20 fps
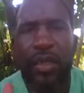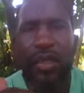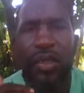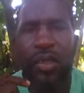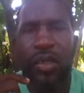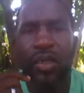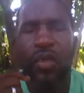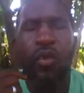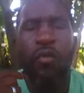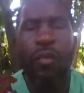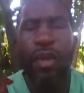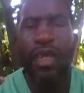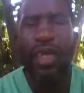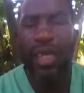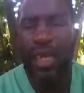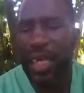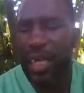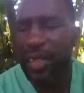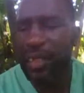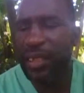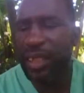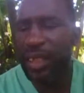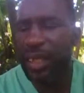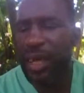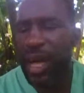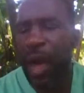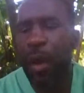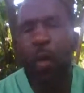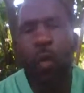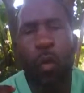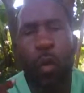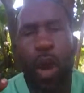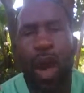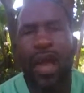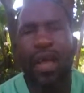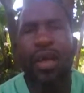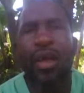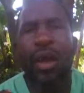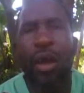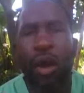You've been eating a
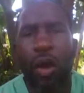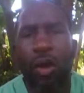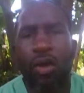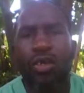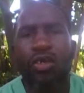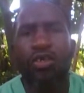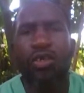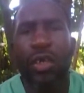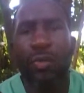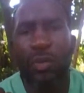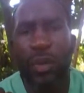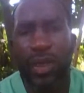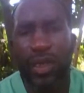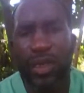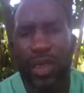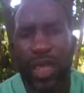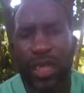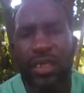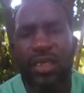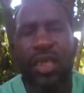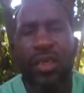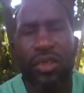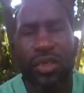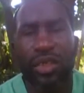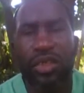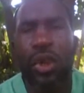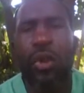100%